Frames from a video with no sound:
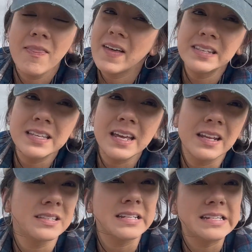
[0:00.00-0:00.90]
That's it,
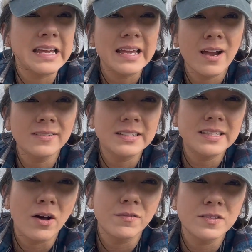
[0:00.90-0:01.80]
it's gonna take care of
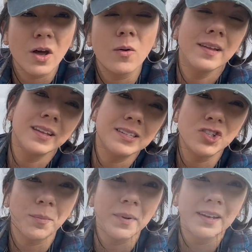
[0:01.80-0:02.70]
itself. So let's
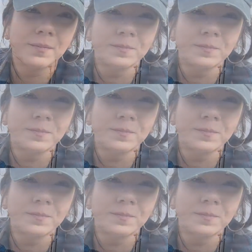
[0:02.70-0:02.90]
jump in.